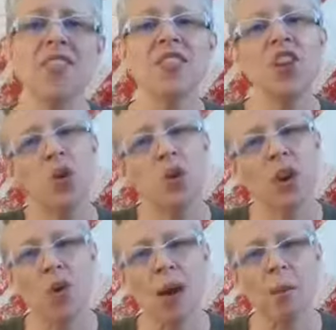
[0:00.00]
that you
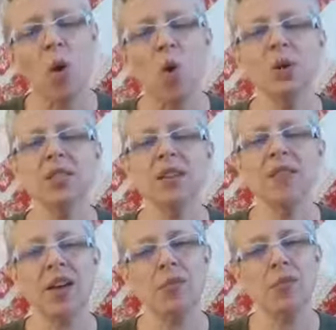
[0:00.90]
can grab hold of
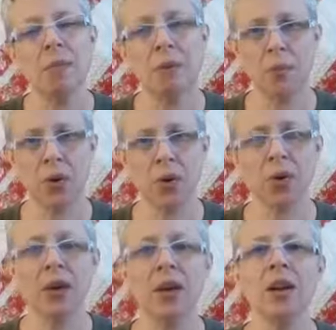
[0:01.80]
and remember